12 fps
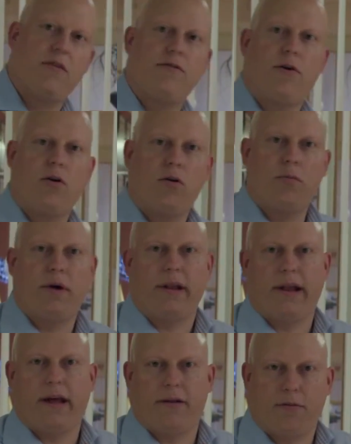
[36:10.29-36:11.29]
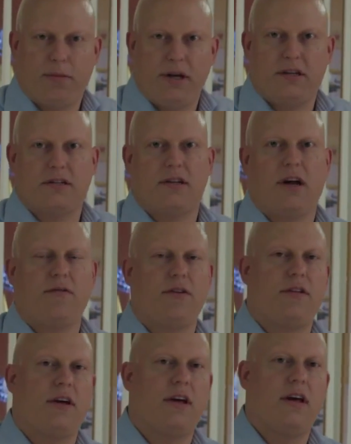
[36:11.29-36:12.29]
foam and leather pieces and
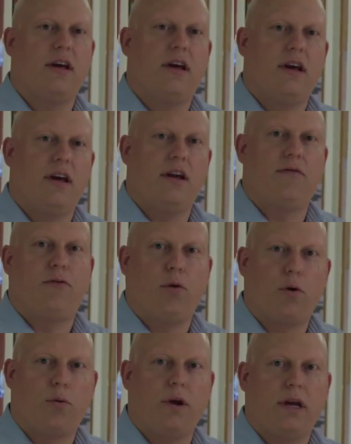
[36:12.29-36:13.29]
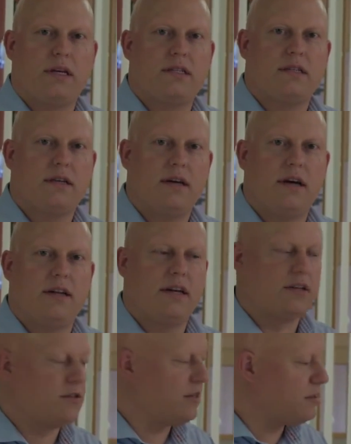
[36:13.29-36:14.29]
everything in 4 weeks.
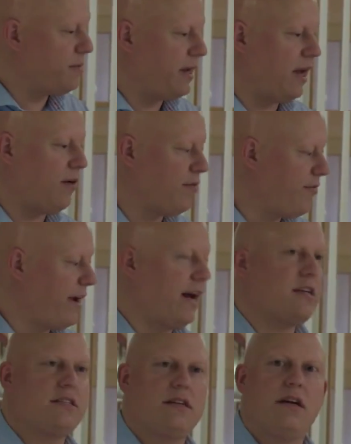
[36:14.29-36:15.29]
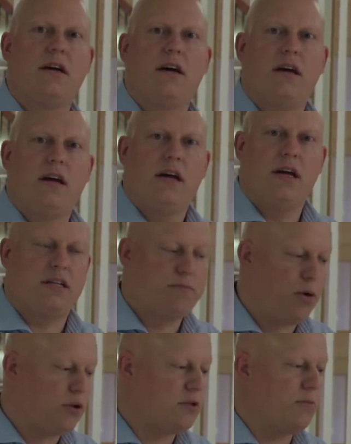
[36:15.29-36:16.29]
Just to explain how fast it's
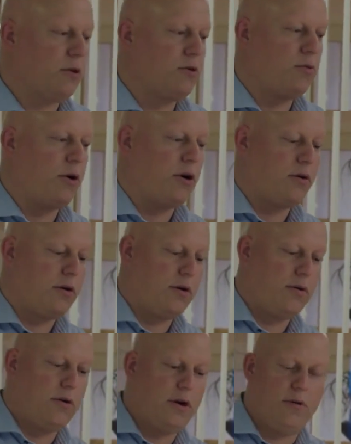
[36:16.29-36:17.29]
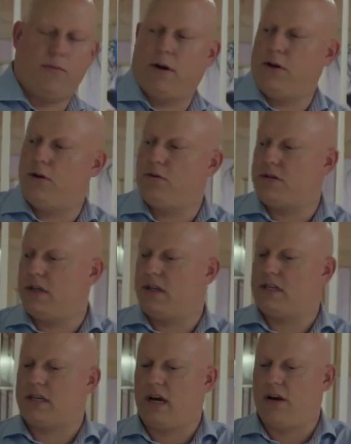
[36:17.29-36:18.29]
possible to work when using
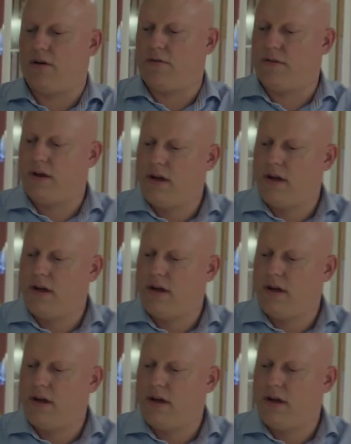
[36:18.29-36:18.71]
this kind of